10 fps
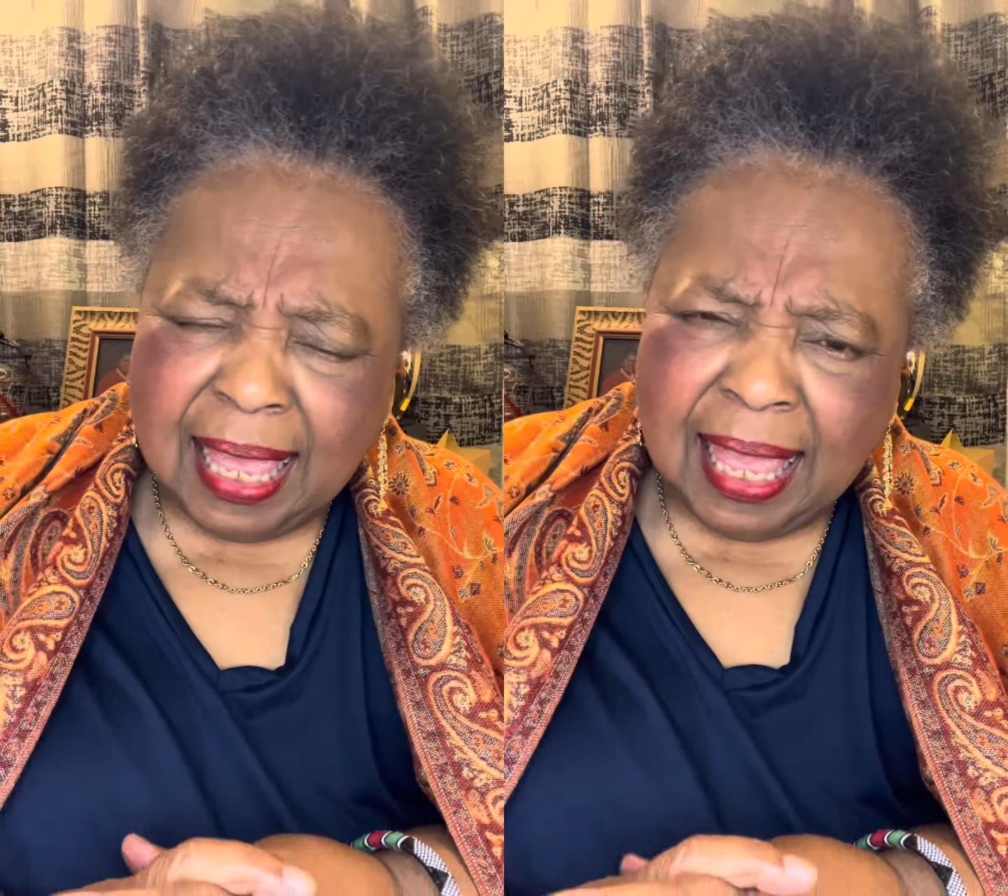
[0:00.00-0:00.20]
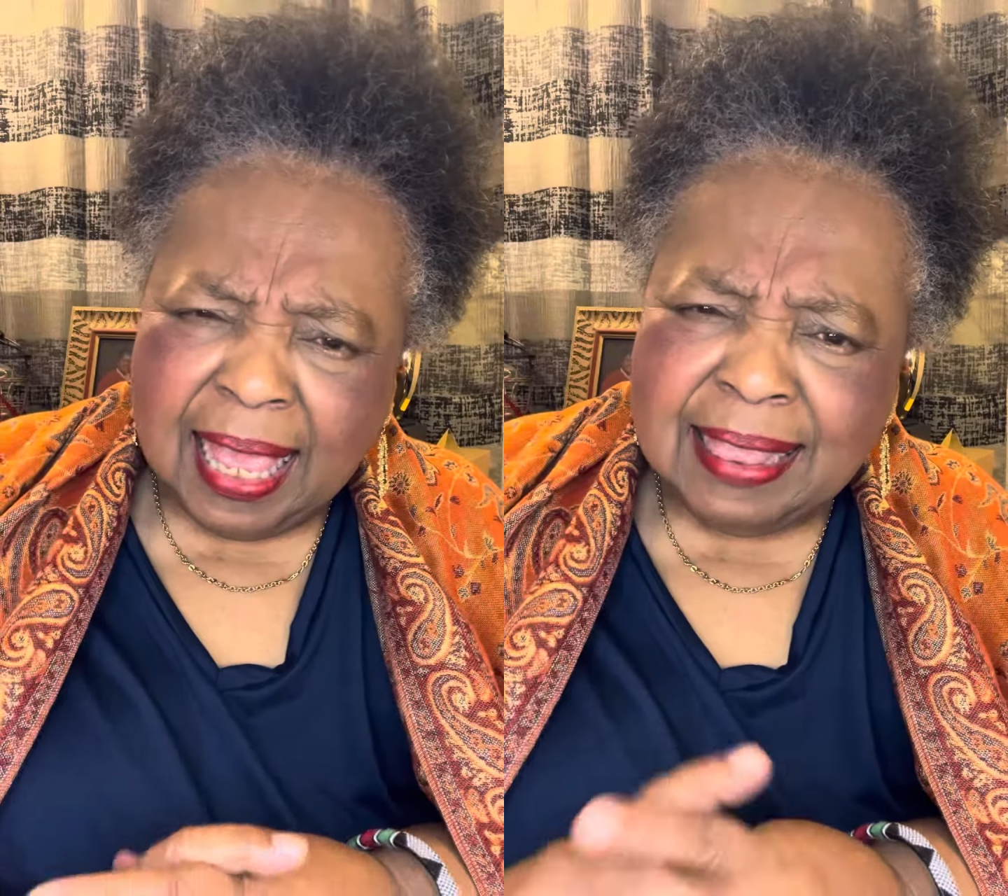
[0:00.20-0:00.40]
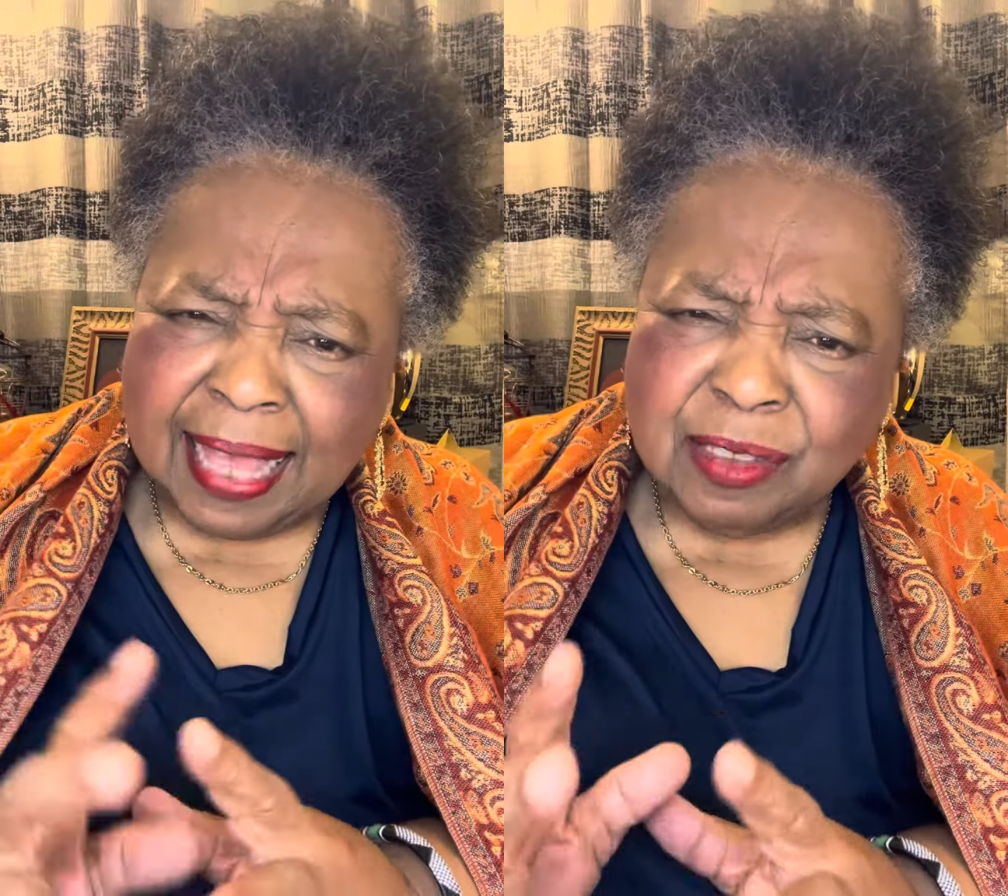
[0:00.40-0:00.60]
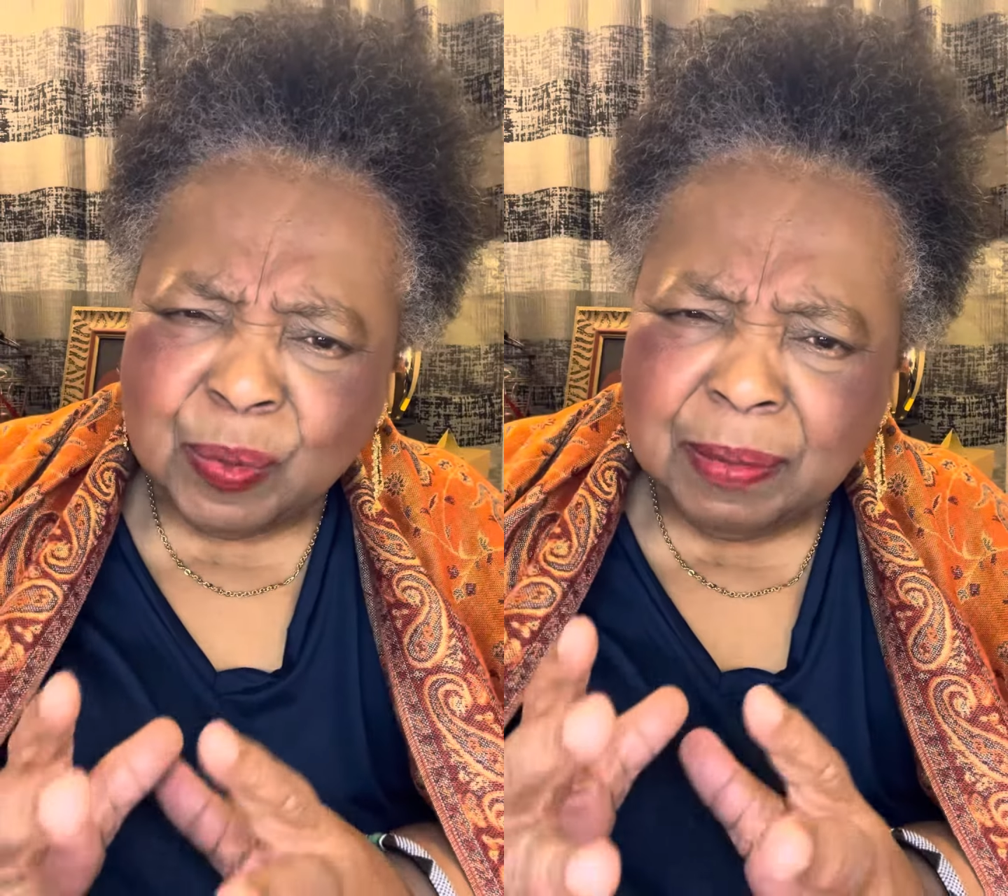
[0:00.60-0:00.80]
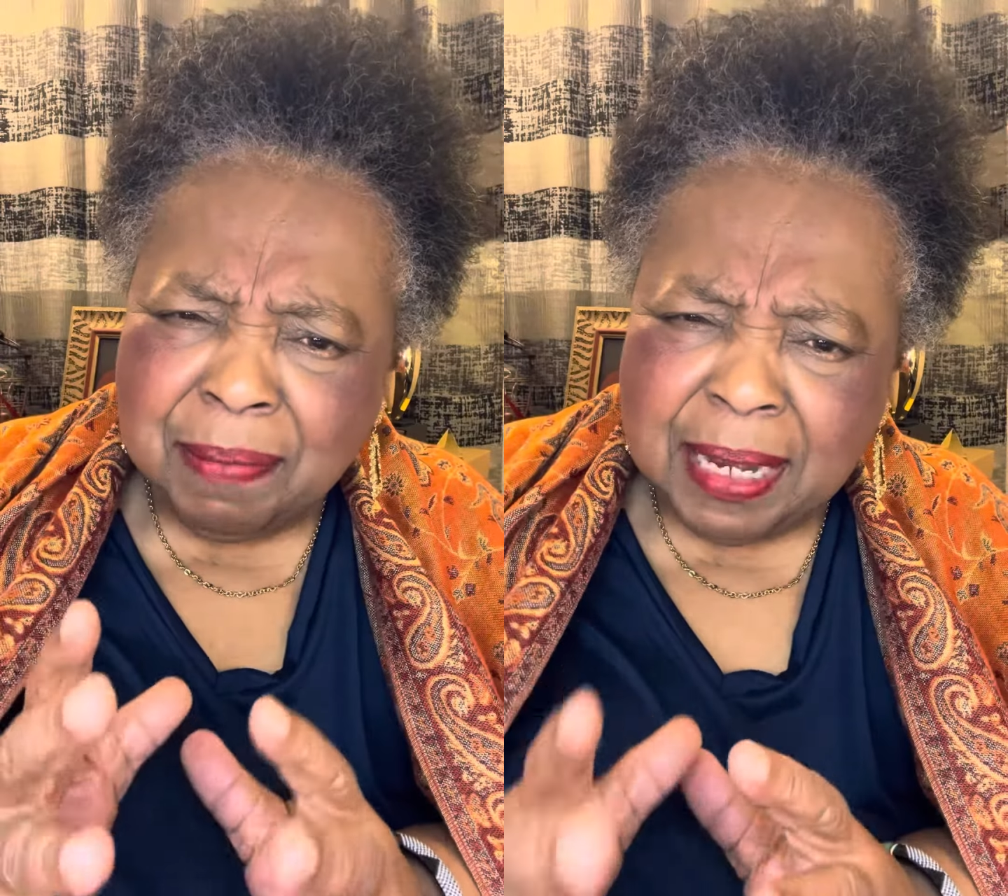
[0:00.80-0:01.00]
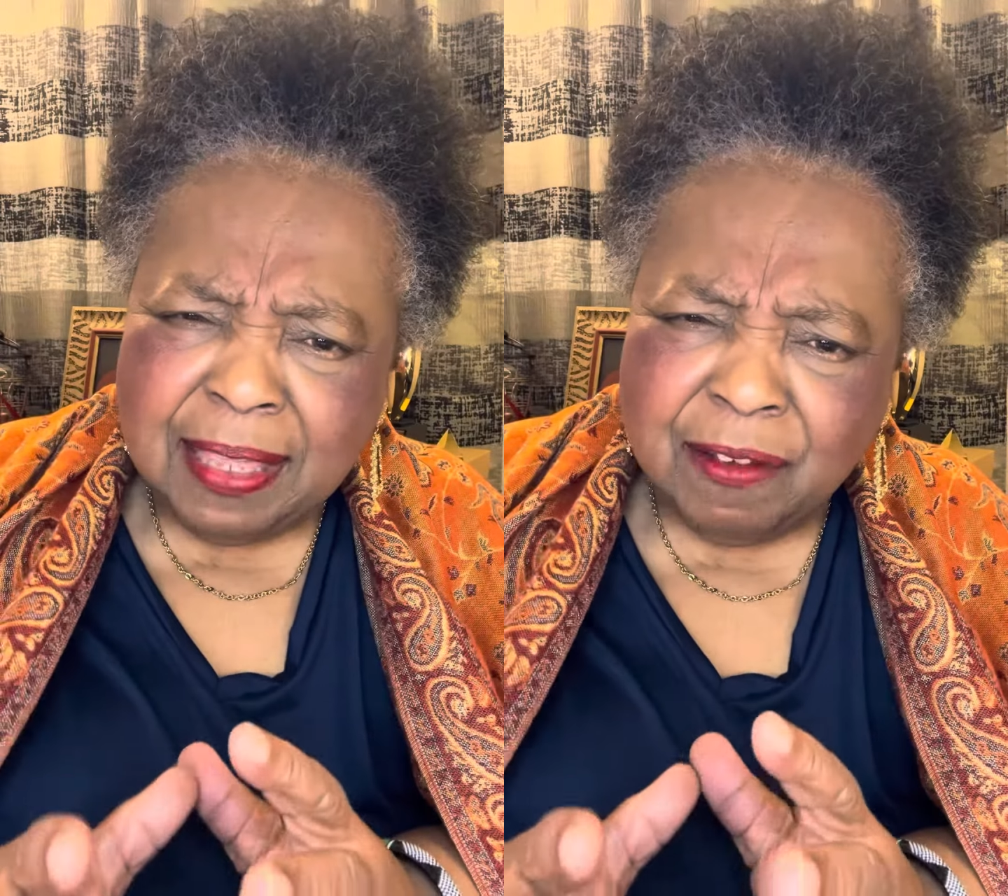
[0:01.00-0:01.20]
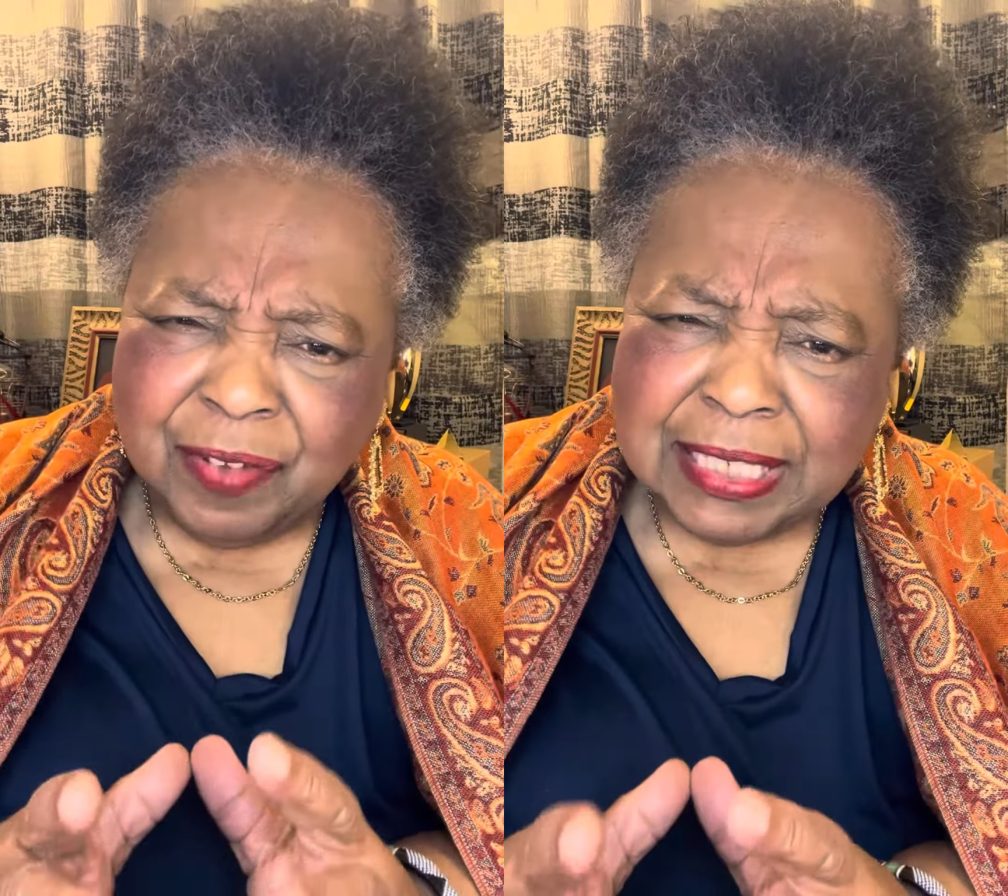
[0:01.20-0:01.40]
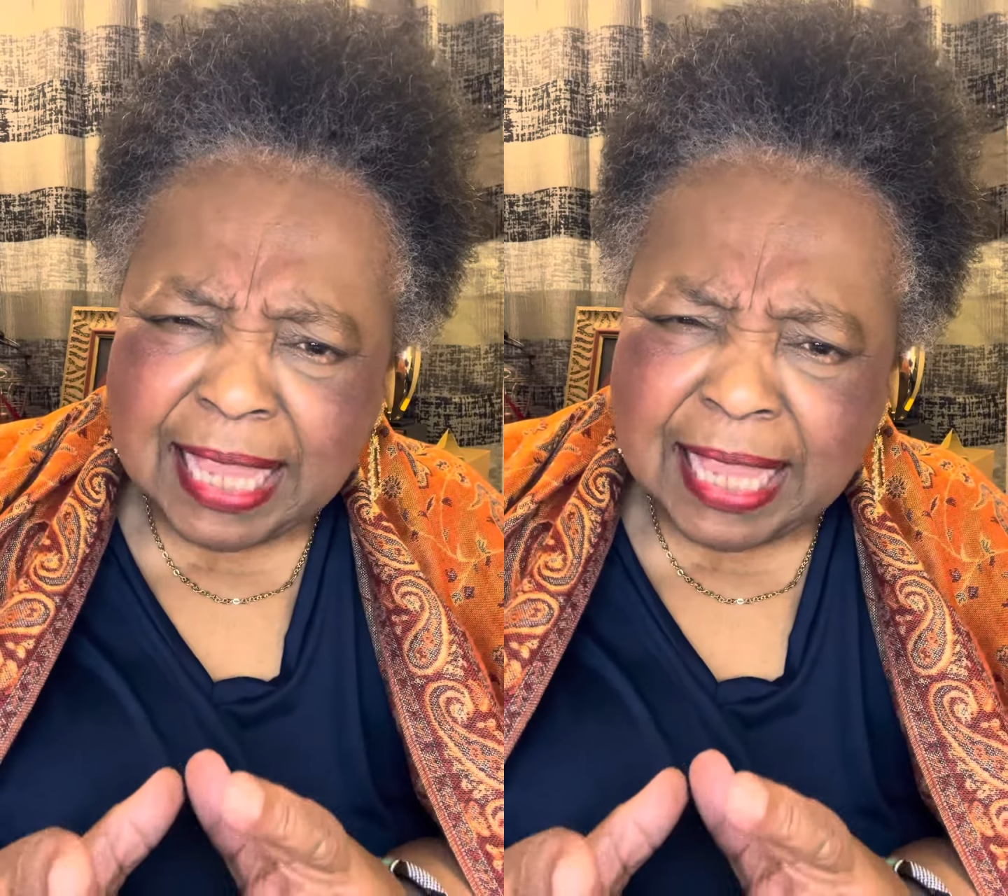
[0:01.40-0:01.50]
And that's what many of us